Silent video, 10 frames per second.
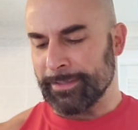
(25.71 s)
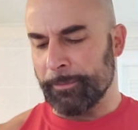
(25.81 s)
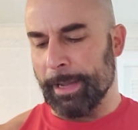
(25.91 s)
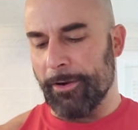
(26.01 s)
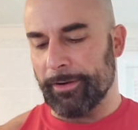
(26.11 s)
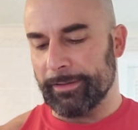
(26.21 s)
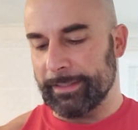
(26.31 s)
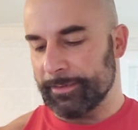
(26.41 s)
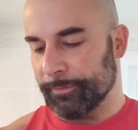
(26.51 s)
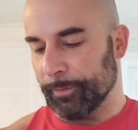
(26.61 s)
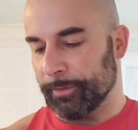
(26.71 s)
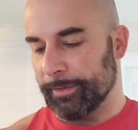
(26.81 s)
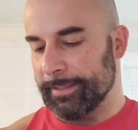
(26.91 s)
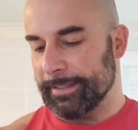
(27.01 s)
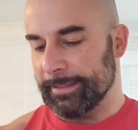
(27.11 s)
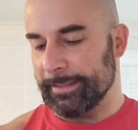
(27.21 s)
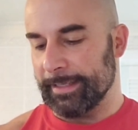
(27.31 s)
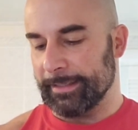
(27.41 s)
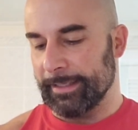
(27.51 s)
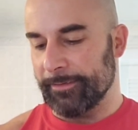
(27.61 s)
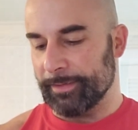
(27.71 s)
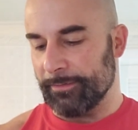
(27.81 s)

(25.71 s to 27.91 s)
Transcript: on power cleans for increasing the deadlift.